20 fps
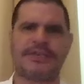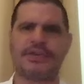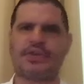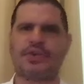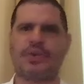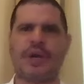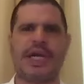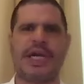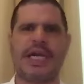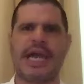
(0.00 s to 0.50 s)
for
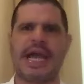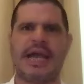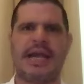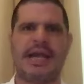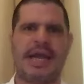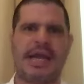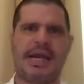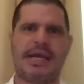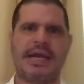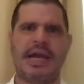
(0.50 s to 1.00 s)

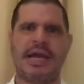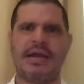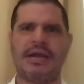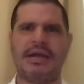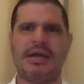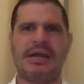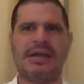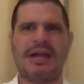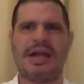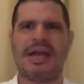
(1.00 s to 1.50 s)
$29.99.
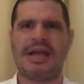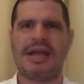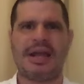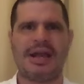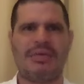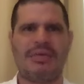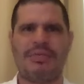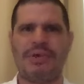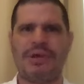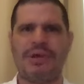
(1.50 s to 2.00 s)
Like
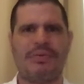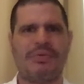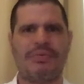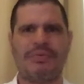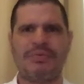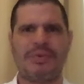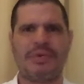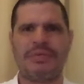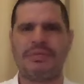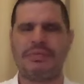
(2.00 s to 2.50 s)
we
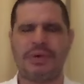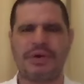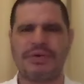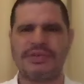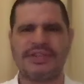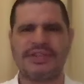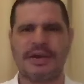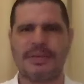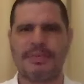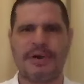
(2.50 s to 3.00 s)

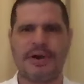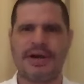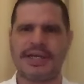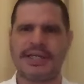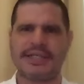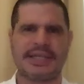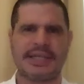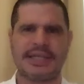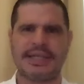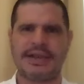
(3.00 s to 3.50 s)
don't sell
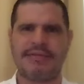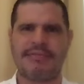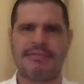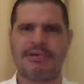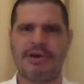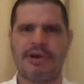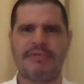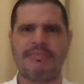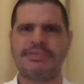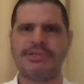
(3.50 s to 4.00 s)
products like that,
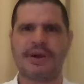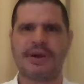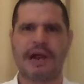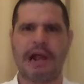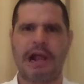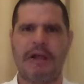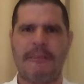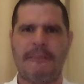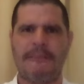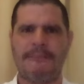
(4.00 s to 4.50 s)
bro. I'm
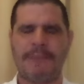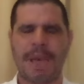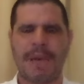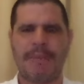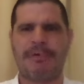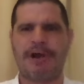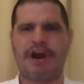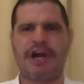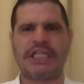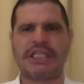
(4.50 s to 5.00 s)
sorry. My
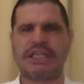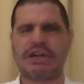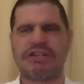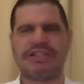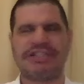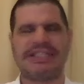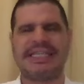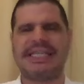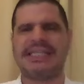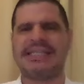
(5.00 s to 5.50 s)
products are
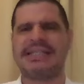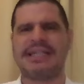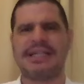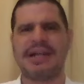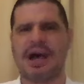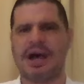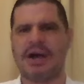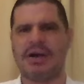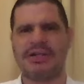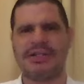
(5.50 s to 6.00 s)
$60,
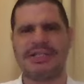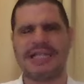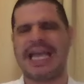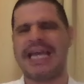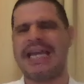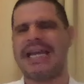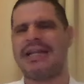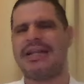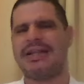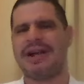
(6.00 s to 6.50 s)

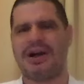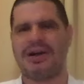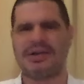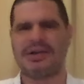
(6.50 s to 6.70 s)
$80, $100.